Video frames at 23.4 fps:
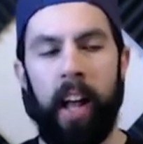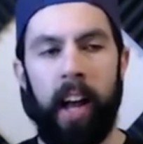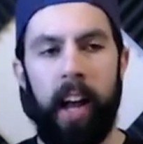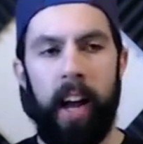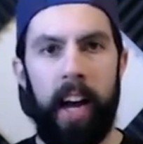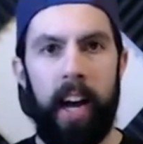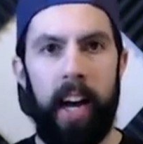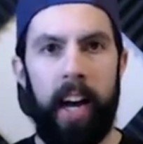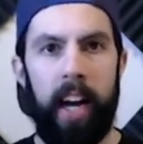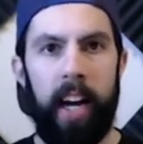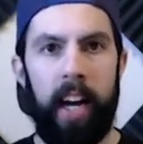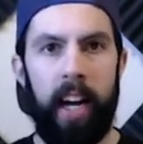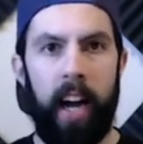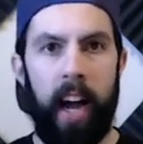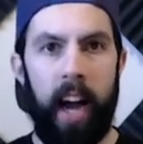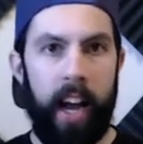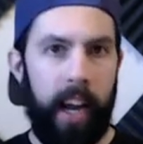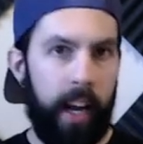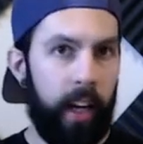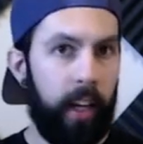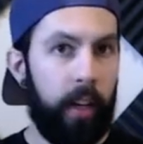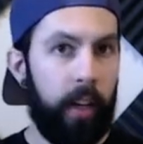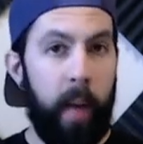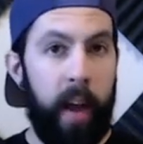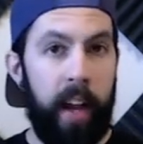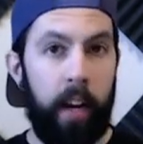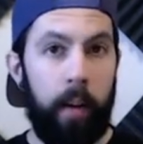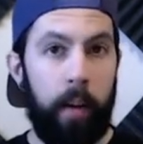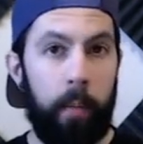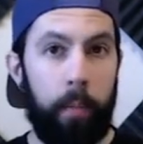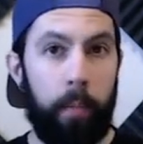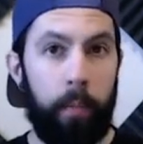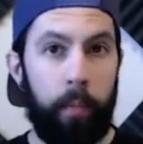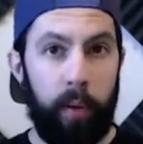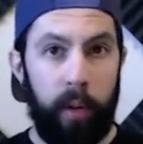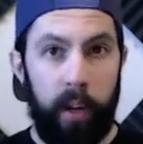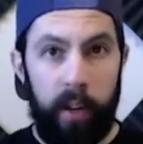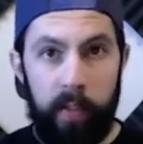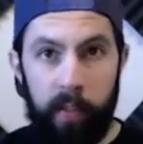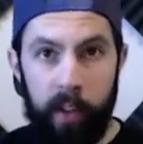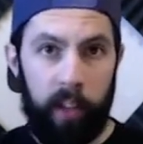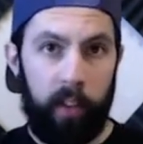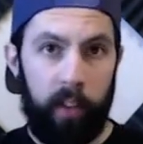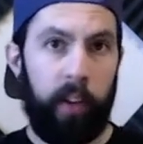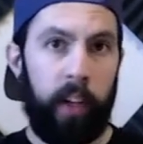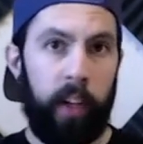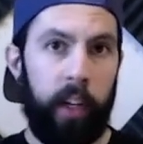I made a
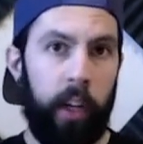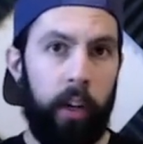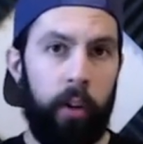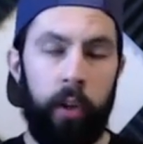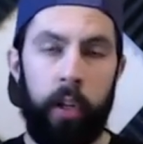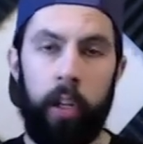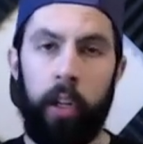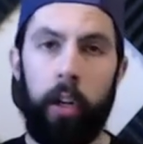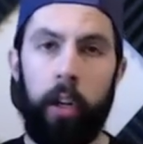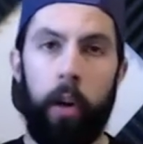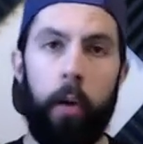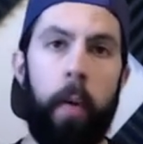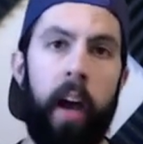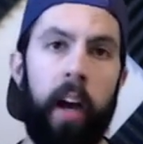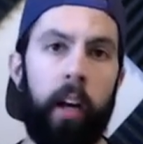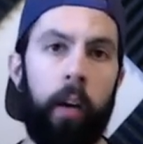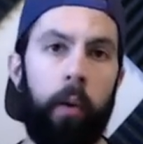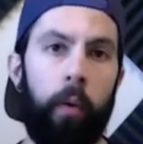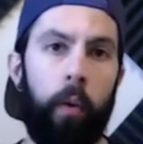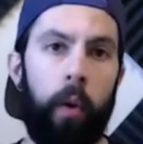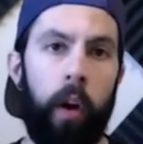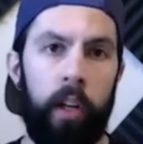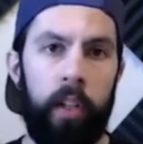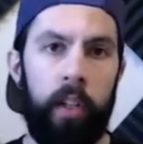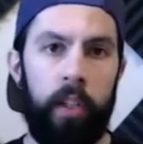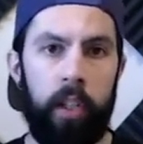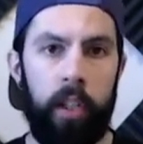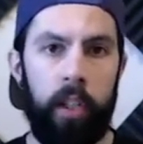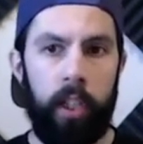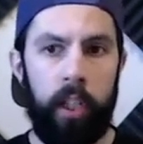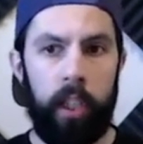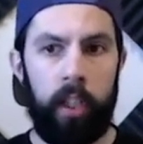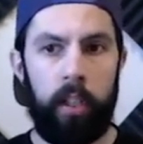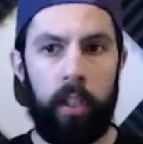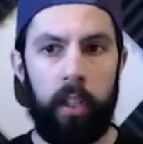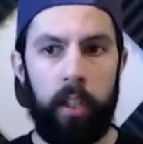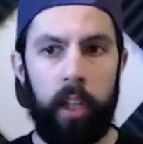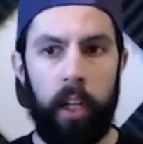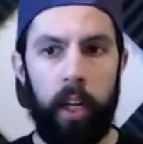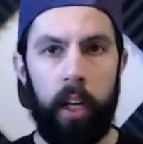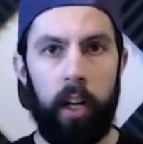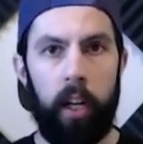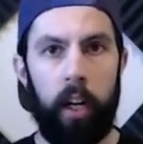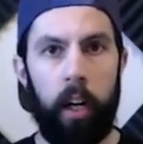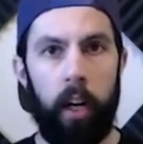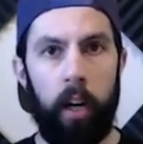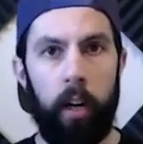previous video, you can go back and watch, just
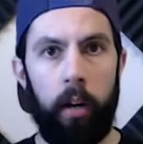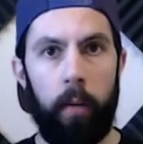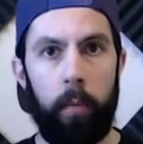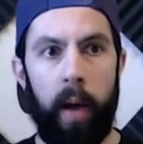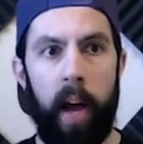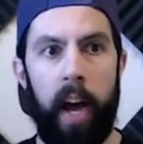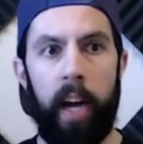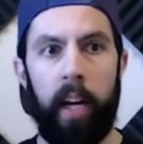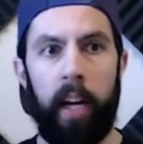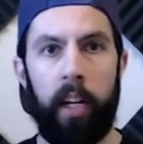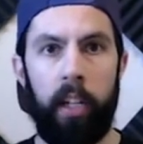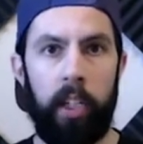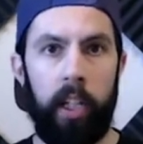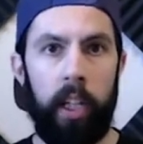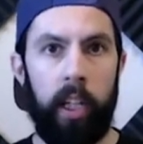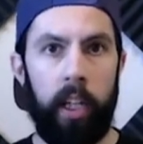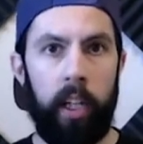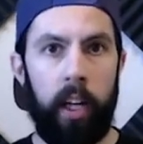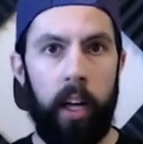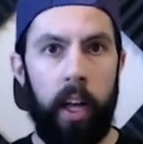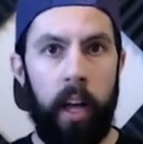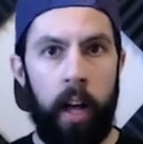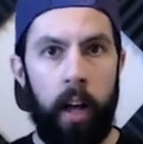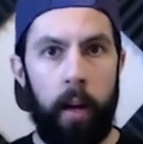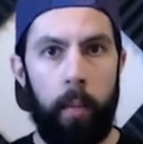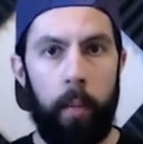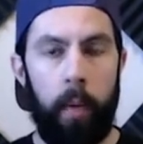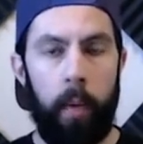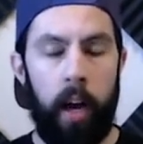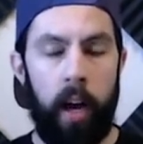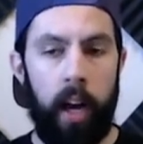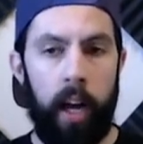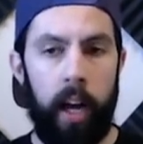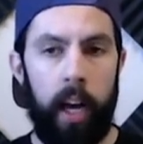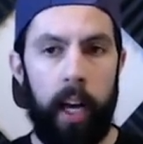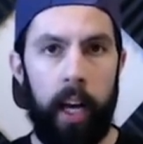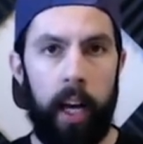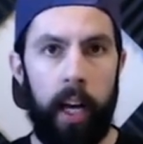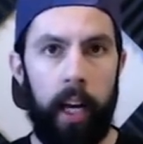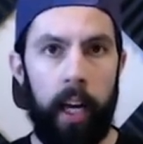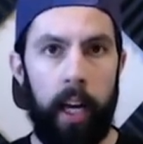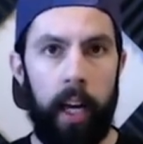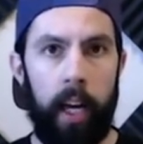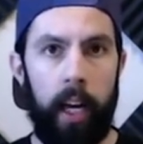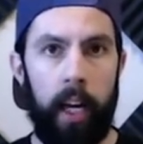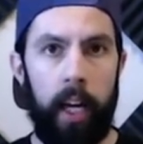unpackaging my